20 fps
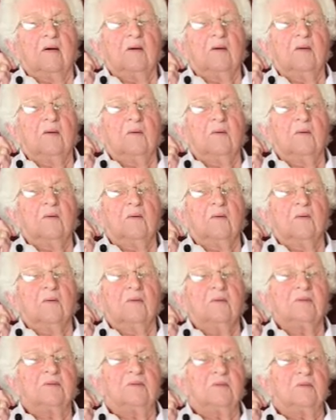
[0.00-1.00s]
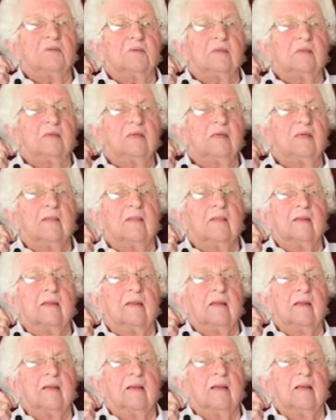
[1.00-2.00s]
Oh, shoot.
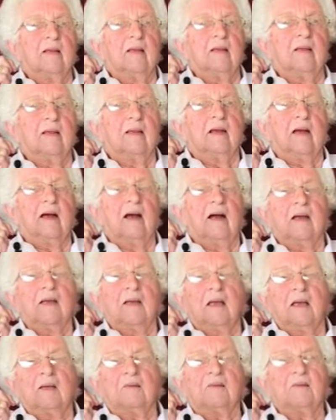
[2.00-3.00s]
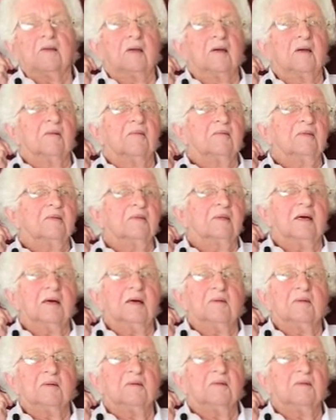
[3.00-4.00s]
I can't think of it
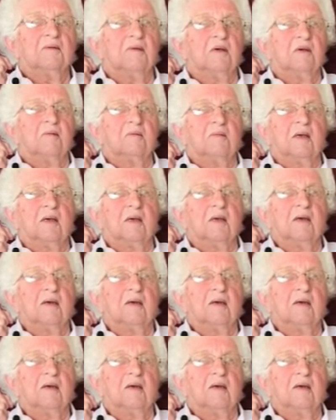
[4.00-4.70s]
now to save me.